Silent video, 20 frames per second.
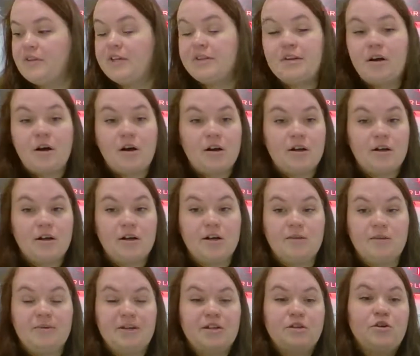These are
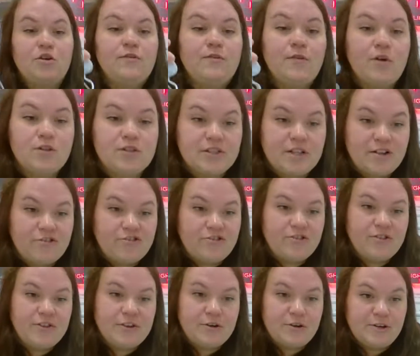going to be low
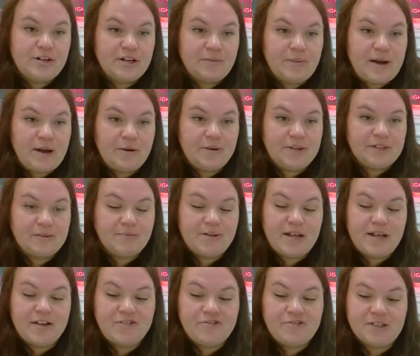voltage. They need a power
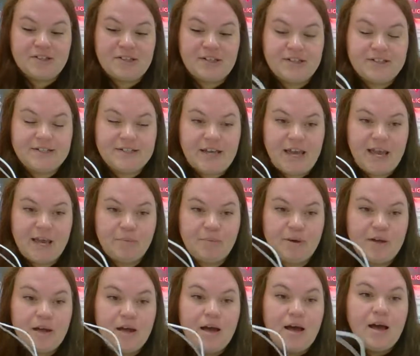supply just like
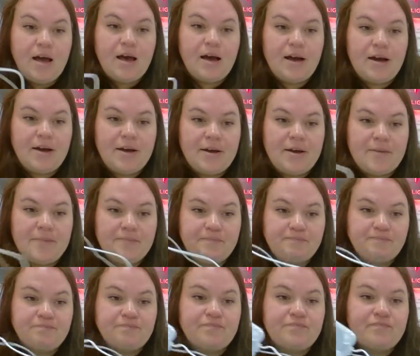tape.
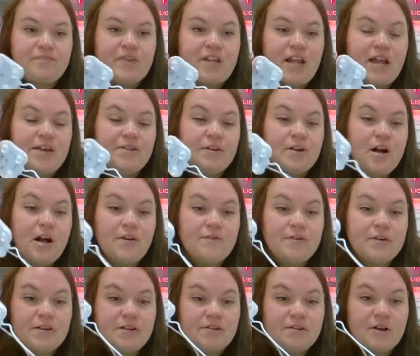And they're
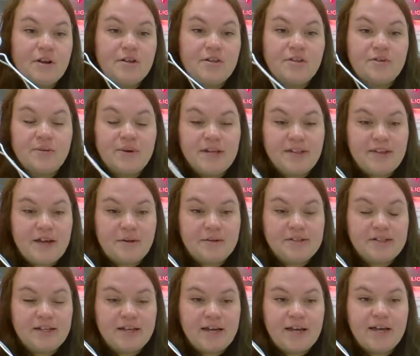offered in
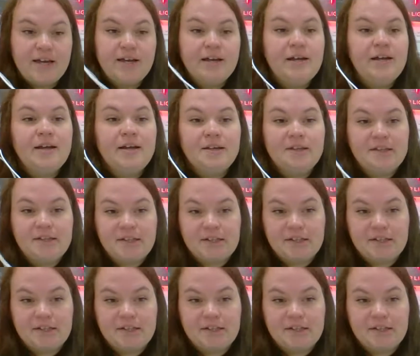3,000K and